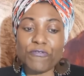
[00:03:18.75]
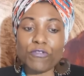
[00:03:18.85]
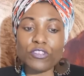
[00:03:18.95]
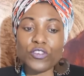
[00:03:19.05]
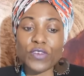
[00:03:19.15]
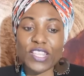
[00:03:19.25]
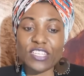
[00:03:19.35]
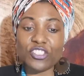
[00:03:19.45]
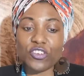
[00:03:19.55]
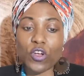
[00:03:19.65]
voodoo
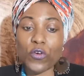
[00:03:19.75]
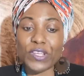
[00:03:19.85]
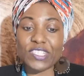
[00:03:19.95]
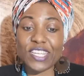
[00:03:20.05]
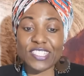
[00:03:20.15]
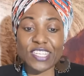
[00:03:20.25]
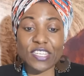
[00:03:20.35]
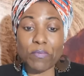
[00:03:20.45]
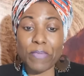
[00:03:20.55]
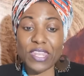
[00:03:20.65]
religion originated
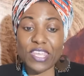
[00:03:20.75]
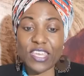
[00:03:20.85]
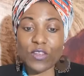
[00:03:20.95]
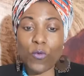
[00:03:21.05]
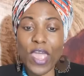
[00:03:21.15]
in Benin,